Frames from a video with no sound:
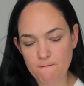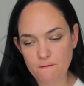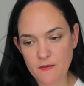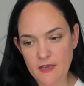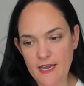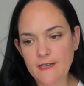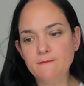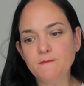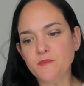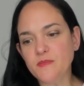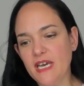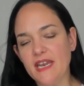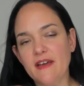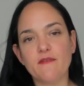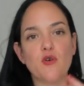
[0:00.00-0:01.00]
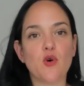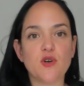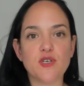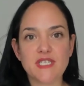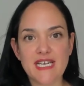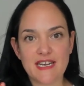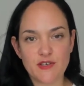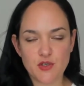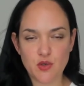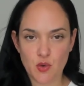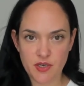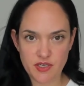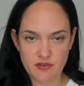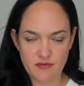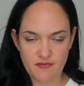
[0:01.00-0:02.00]
Okay. And of course that is
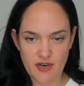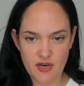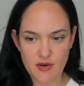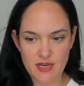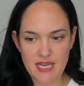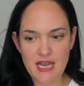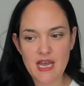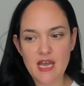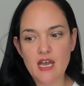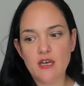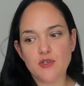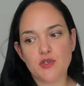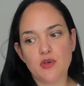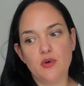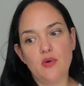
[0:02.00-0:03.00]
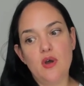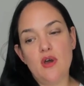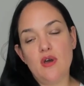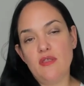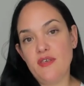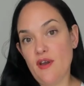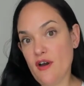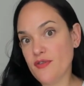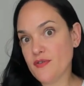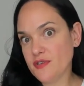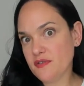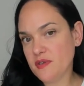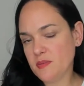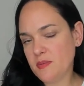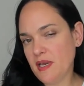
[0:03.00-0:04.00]
going to vary. So the authors
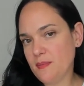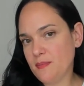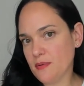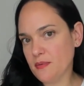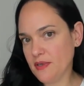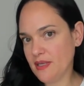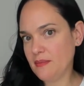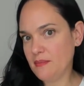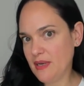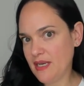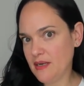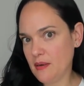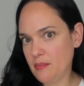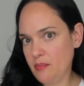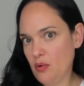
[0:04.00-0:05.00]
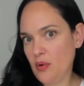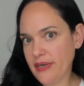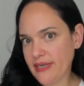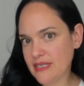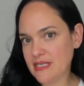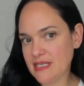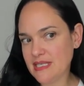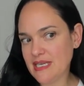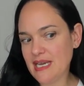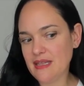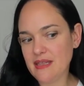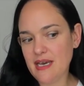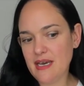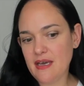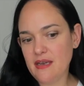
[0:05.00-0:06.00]
of this paper really made a point to say
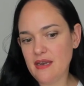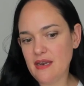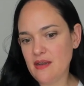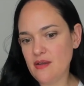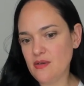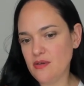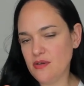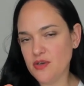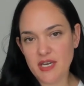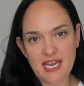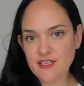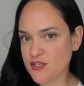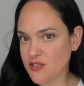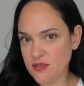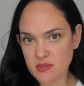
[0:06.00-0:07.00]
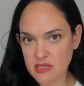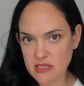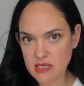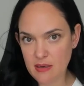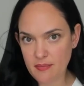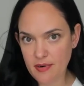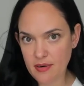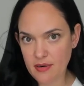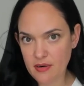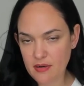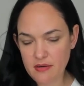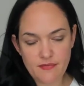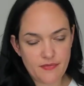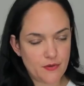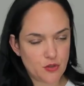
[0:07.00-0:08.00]
that you can't just use this number.
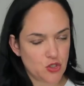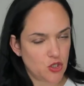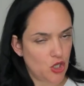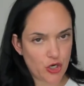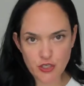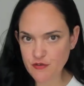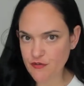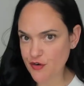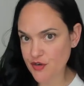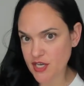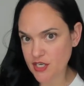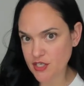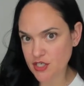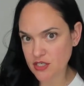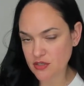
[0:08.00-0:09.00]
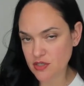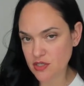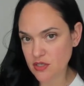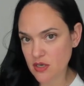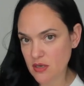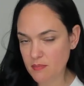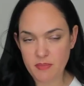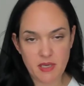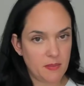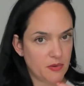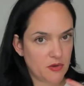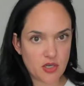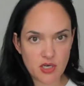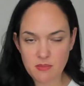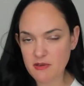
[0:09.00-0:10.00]
There's large variations. People
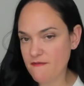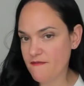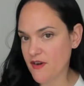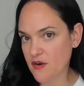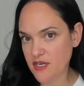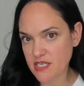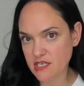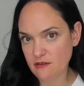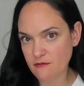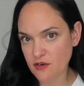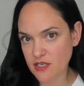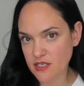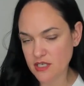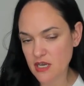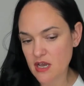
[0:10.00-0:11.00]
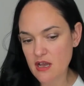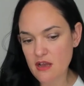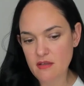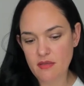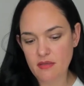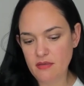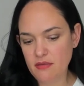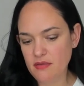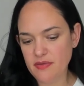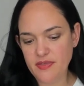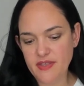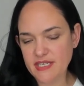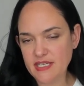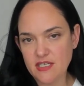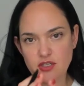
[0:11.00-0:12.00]
are going to be very different.
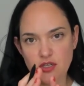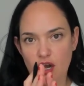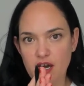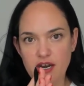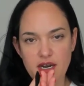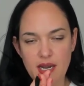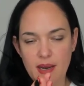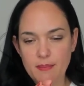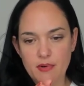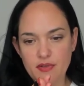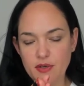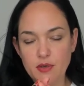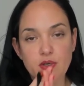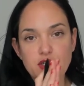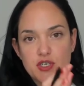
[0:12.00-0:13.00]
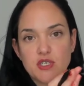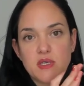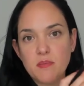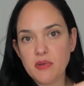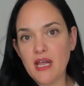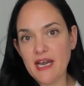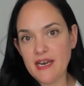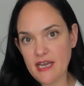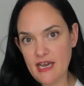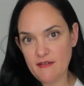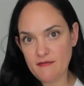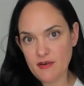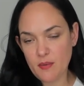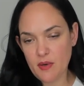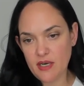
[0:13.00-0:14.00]
This is not a number that you can just apply to
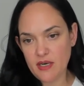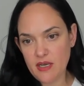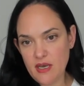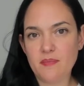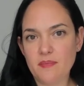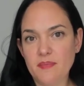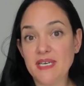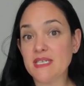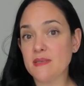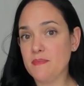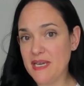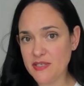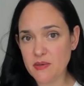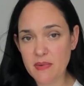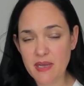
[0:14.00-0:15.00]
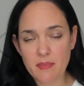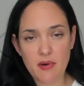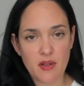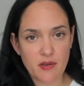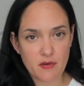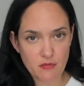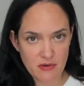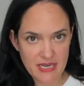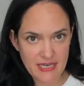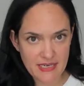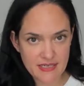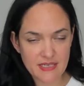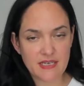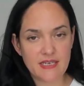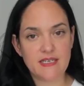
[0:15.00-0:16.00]
everyone, because basal metabolic
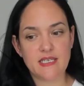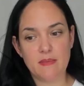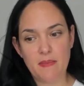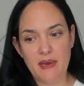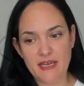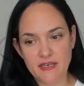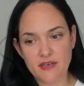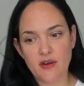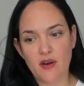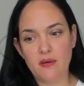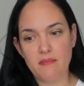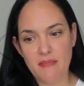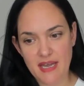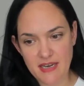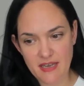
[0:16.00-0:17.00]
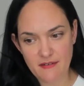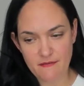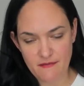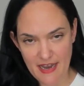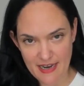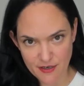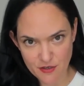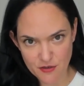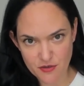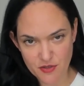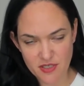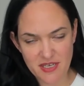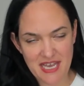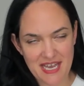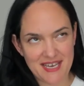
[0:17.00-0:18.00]
rate is dependent on many
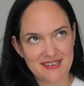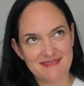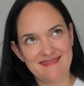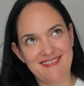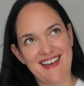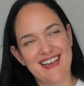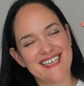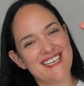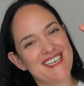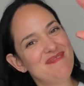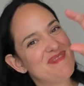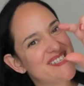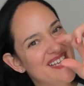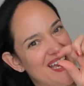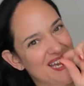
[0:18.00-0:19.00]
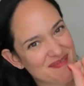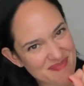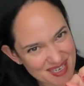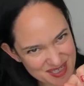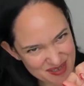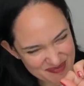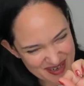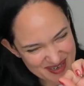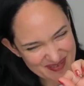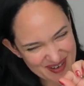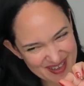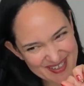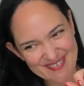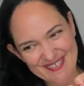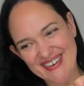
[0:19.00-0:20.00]
factors. And I keep saying basal
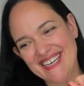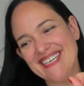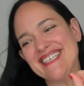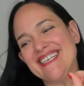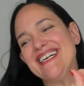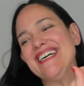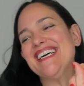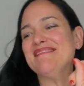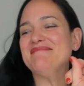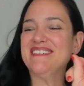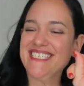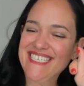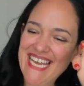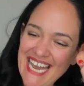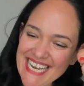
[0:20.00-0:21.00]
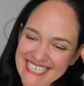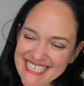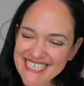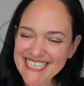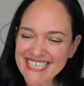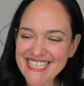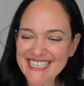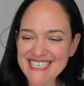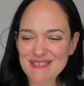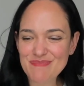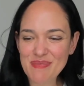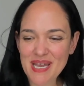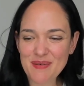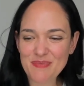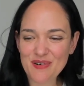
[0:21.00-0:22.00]
metabolic rate, but technically this
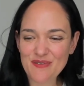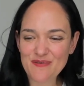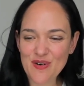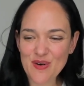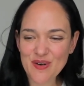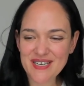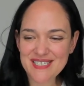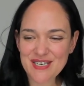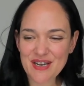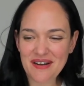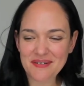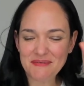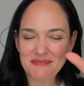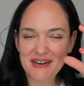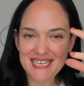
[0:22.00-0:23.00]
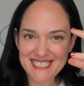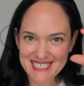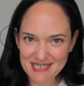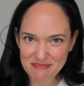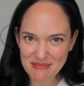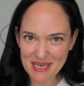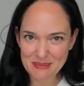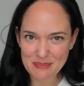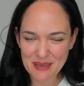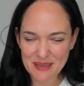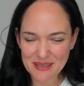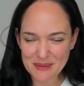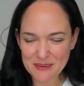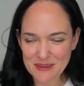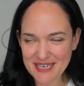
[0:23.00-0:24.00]
paper focused on resting
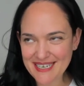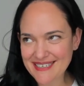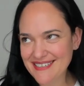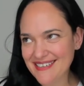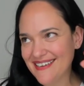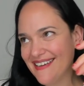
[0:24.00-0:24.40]
metabolic rate.